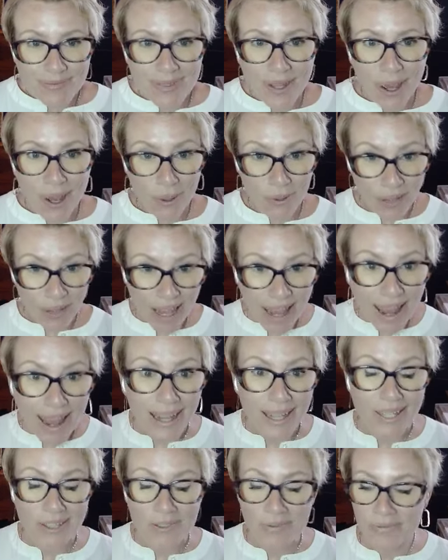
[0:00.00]

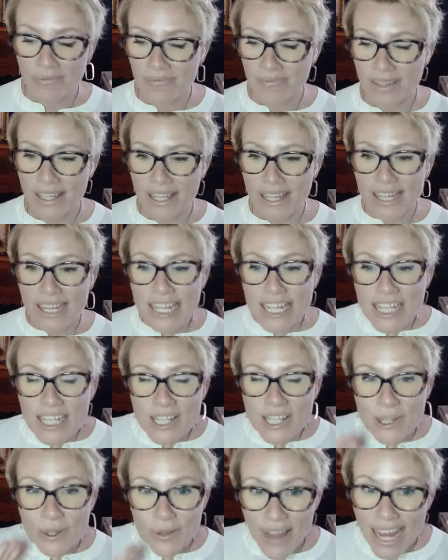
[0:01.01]
Okay.
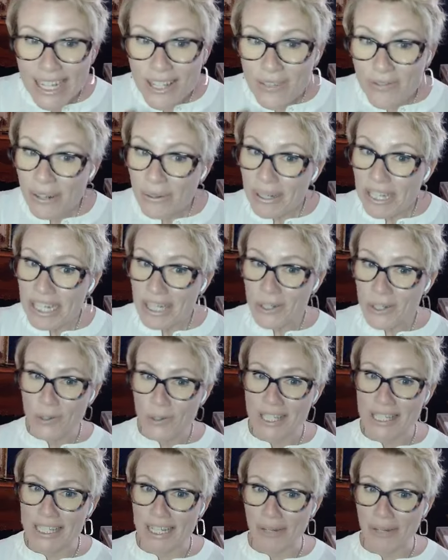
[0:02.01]
So that's very
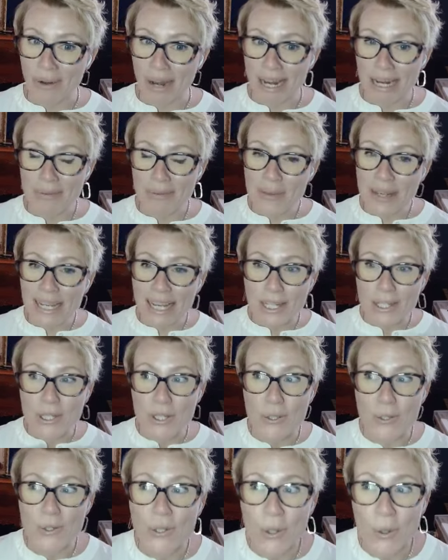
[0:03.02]
interesting, right? Because
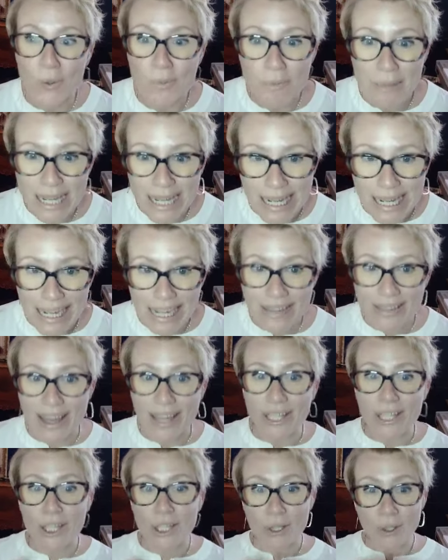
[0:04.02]
you told me
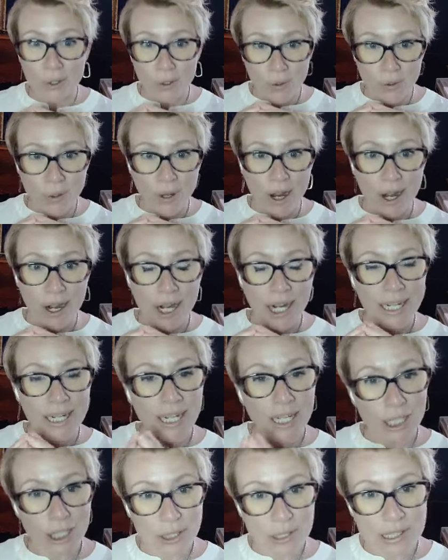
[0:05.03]
that you are an
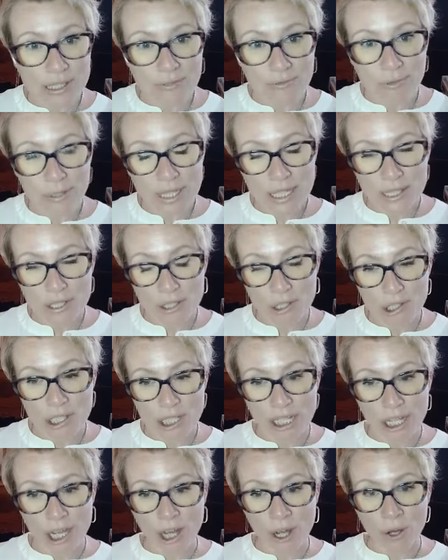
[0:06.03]
inclusive voice
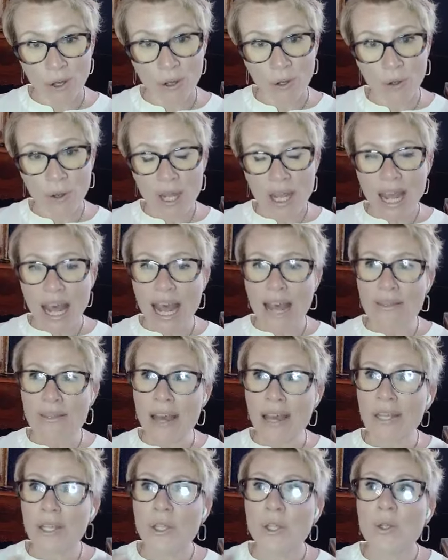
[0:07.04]
studio and
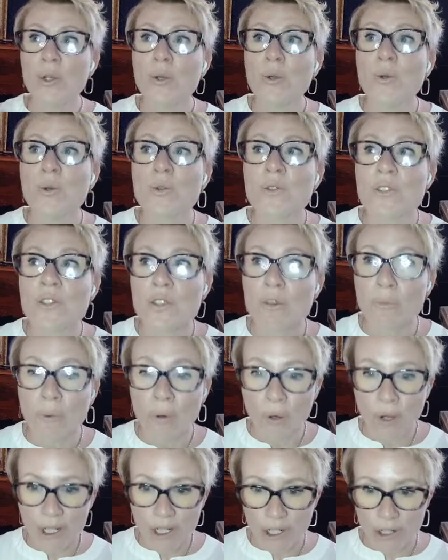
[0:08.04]
that you
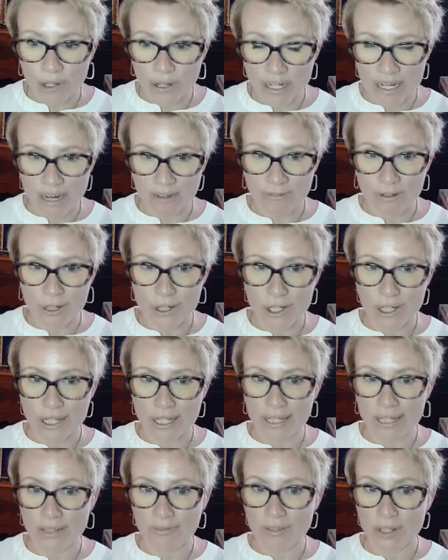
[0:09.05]
support neurodivergent
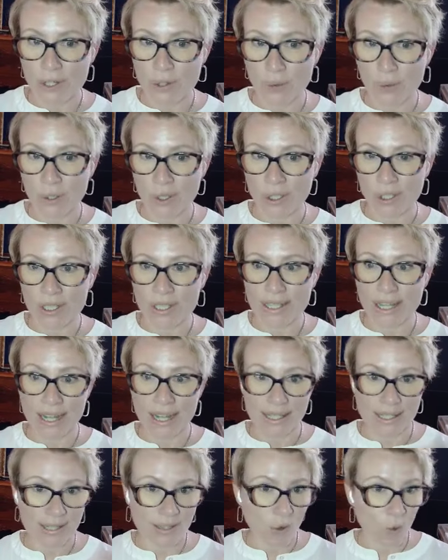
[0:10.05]
individuals,
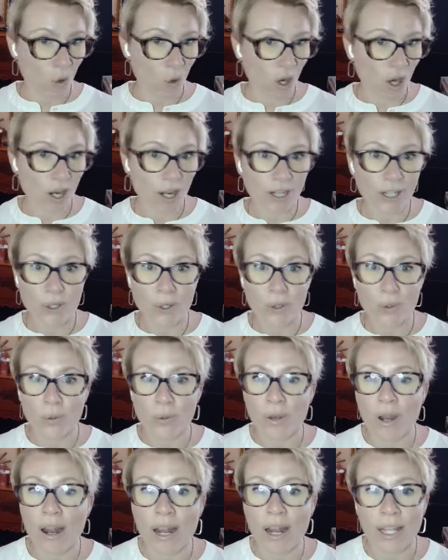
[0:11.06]
or
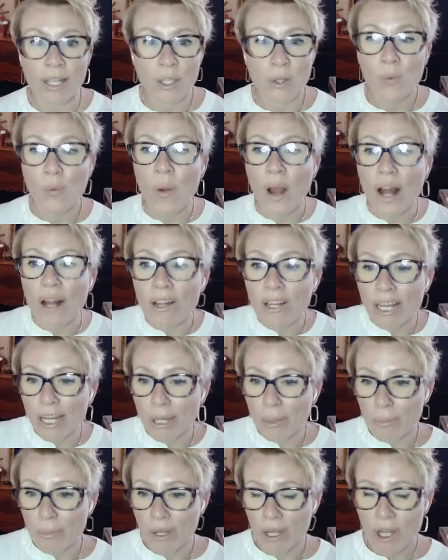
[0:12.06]
you
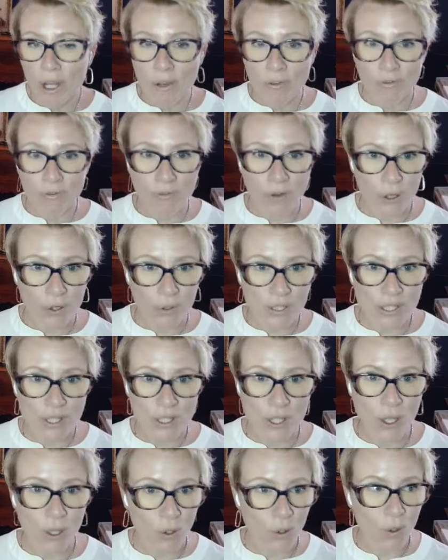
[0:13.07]
welcome folks
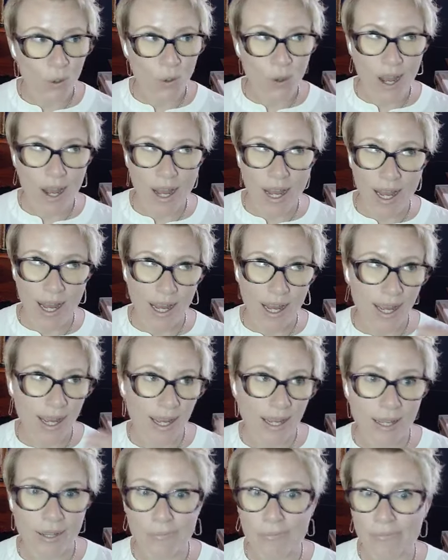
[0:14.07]
who
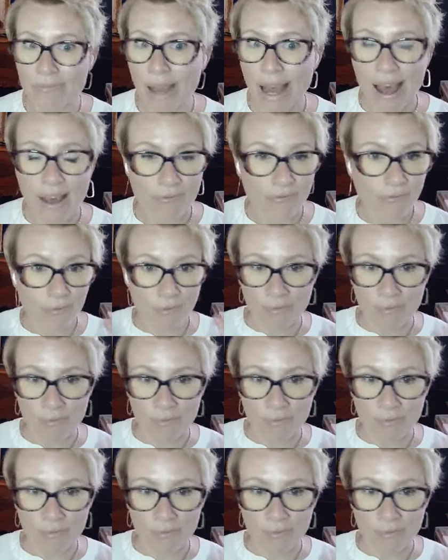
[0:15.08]
have